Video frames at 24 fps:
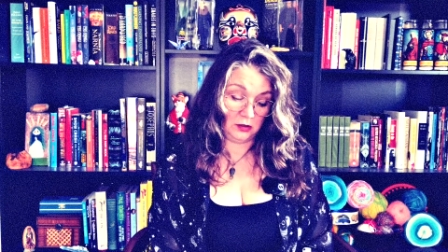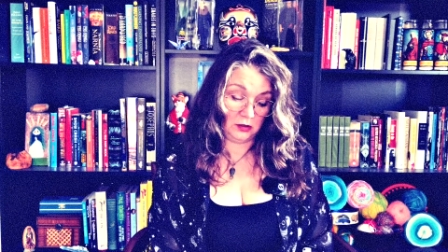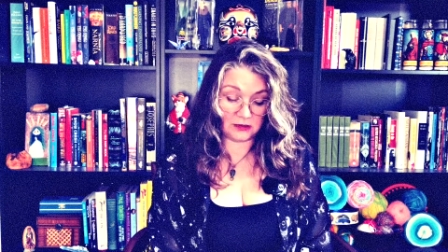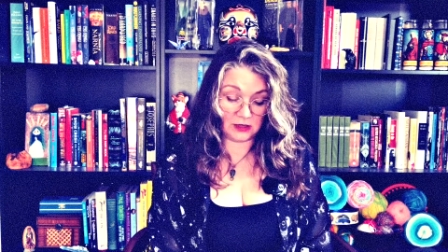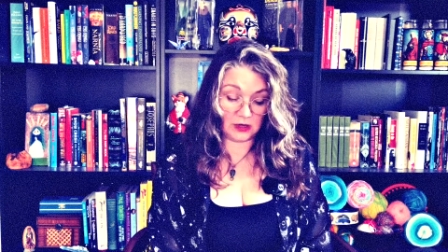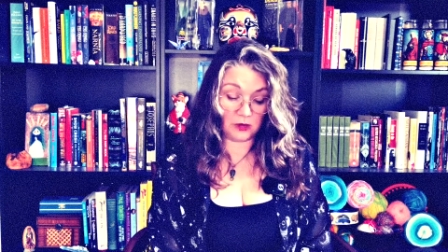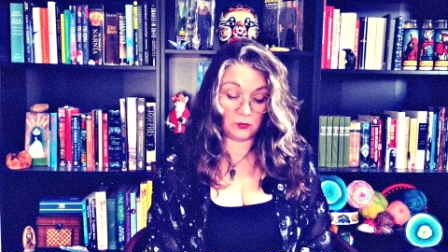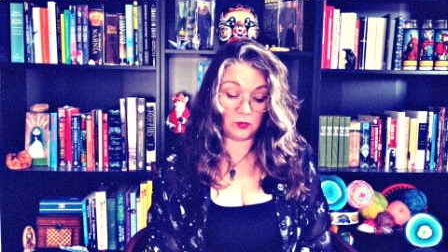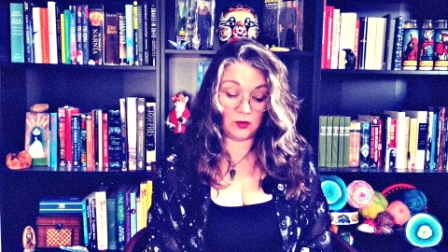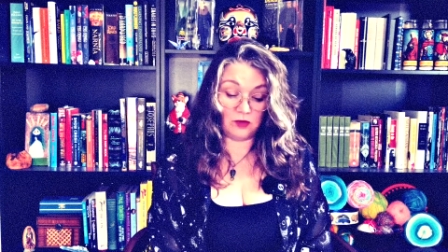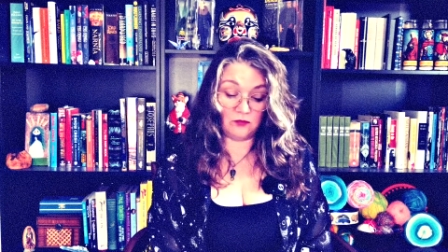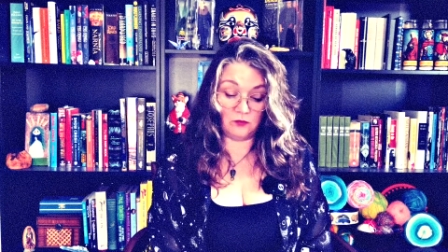
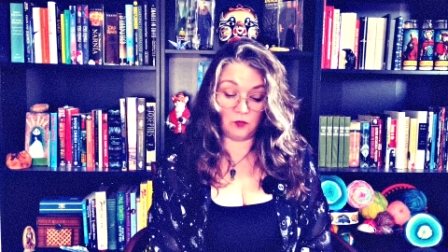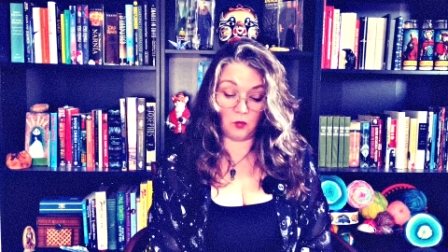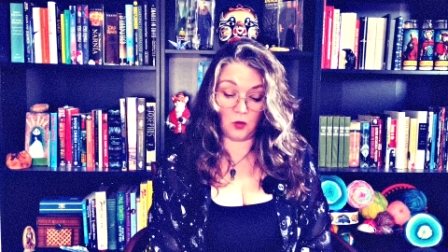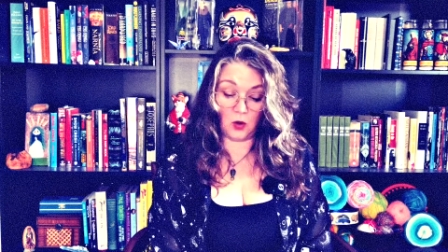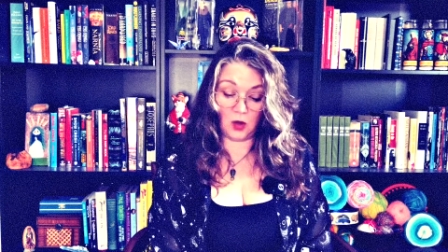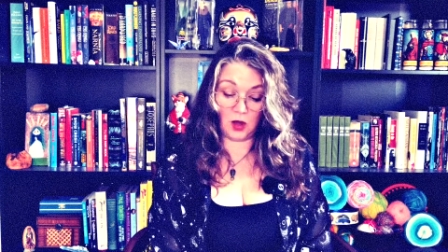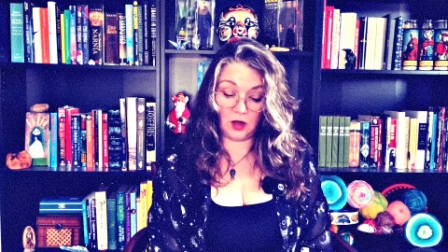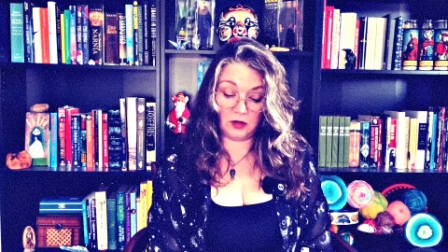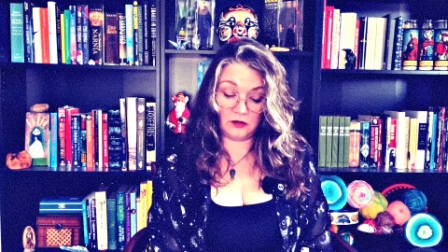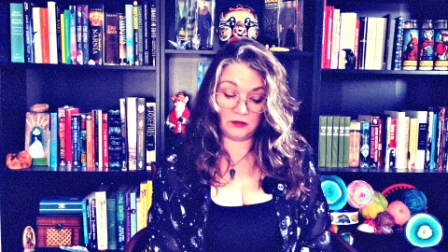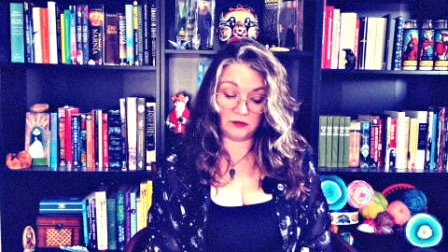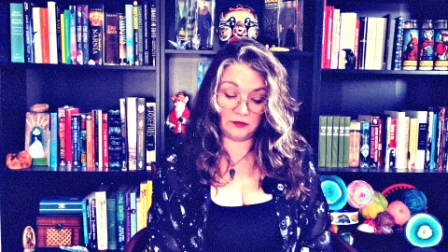And we had
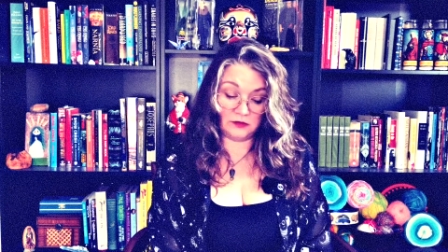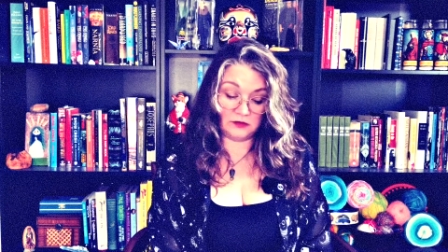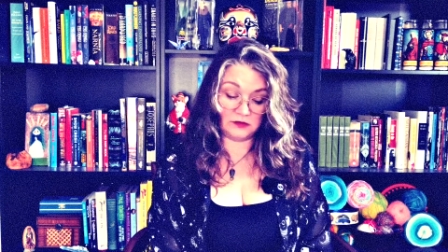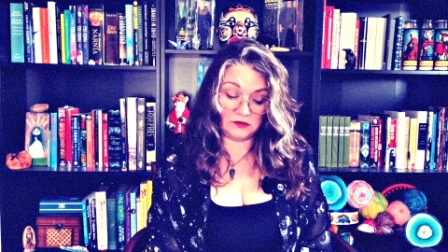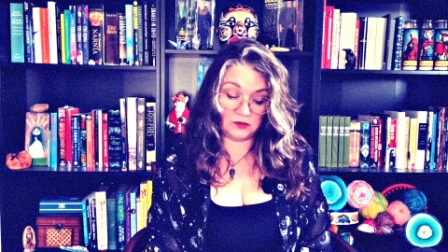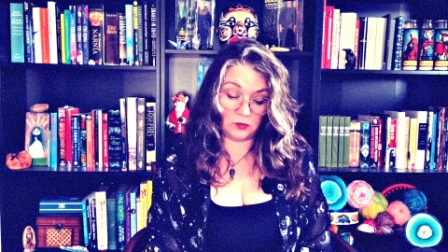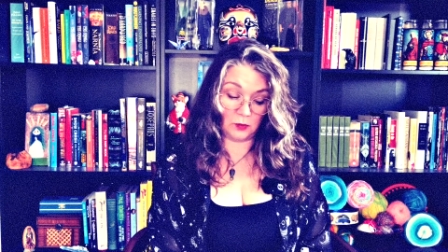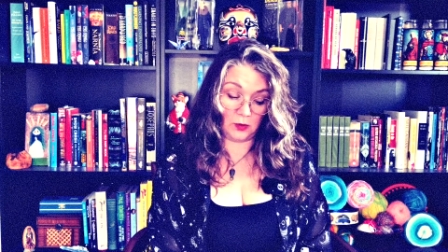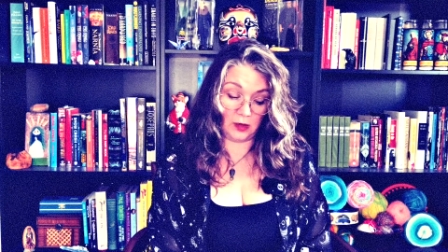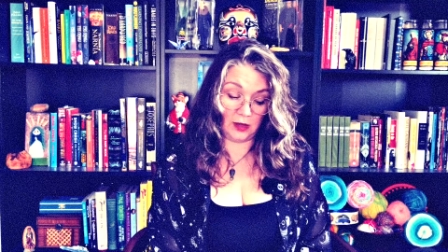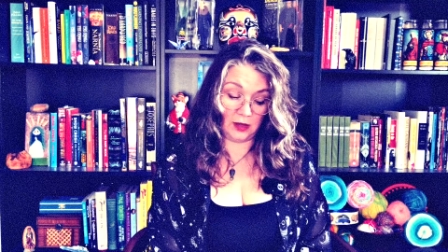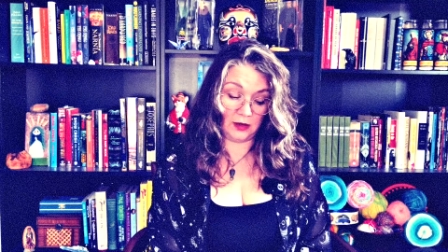walked
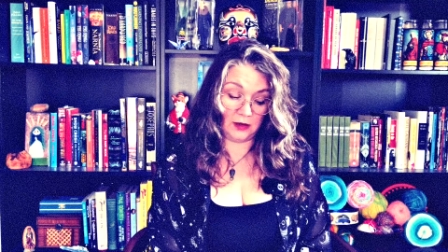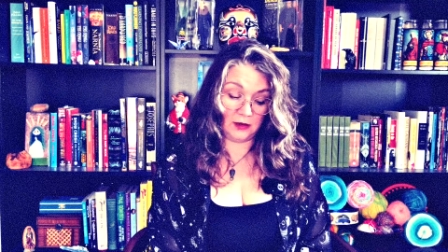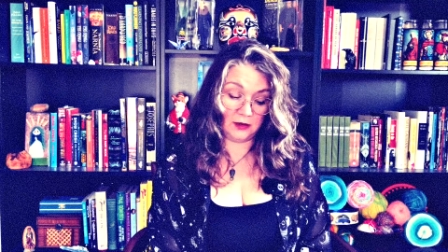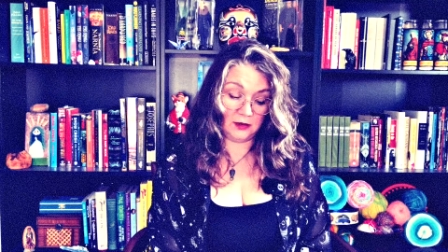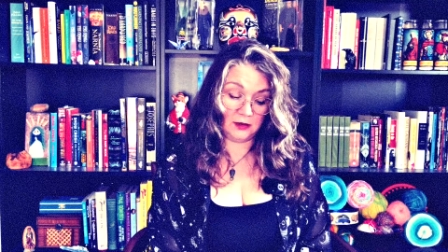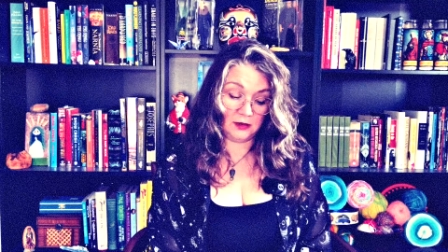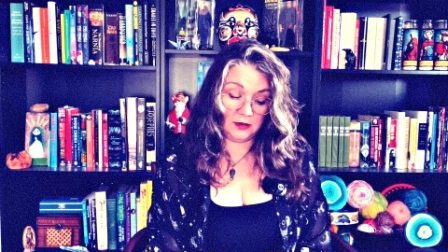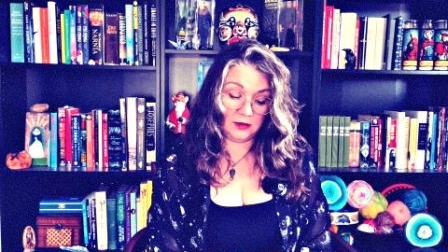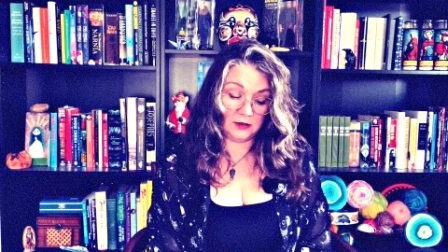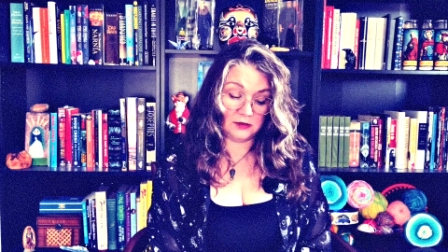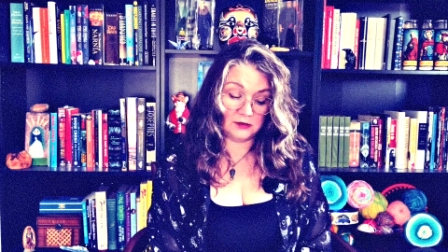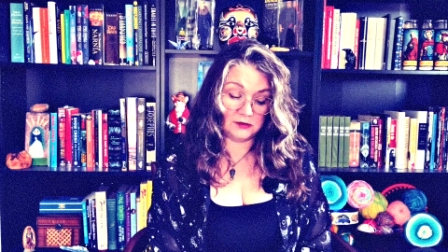this way
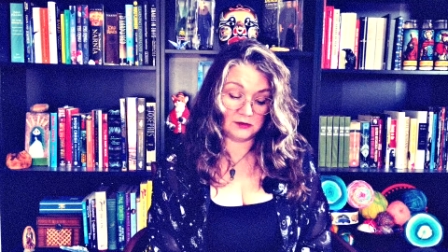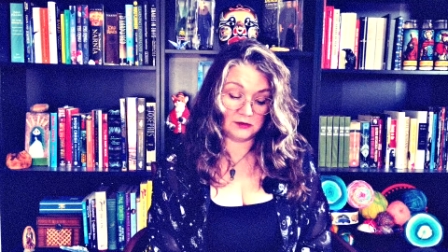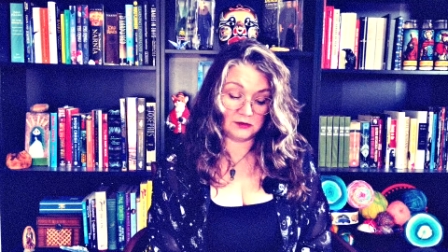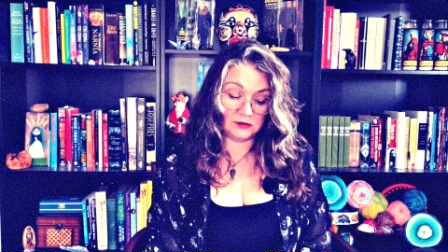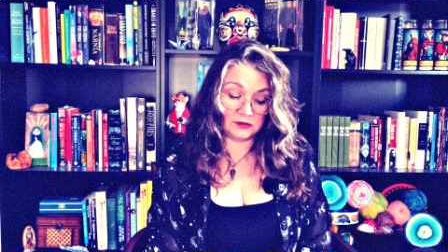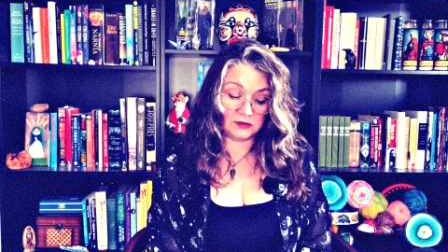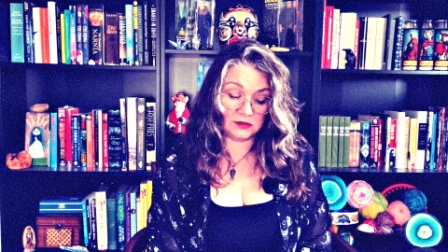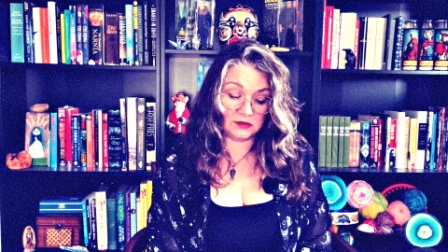since